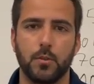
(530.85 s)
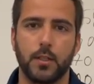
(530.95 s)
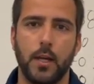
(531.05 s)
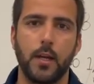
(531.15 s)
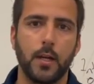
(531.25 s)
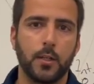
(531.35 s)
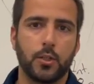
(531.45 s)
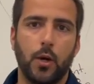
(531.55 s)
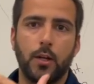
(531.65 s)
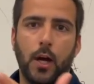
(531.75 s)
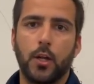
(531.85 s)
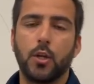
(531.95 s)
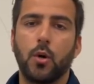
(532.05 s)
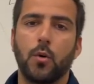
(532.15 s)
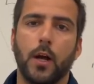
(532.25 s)
Okay, so I
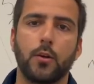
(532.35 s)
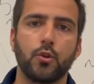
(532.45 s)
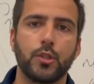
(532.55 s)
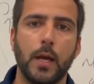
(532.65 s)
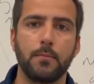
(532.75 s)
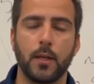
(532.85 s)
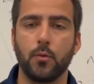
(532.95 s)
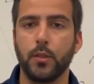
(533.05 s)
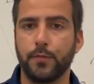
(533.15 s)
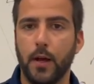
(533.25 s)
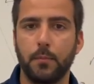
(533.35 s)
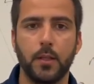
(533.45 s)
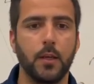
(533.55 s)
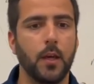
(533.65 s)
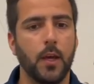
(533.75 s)
know James, I know his
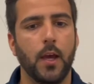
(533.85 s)
family,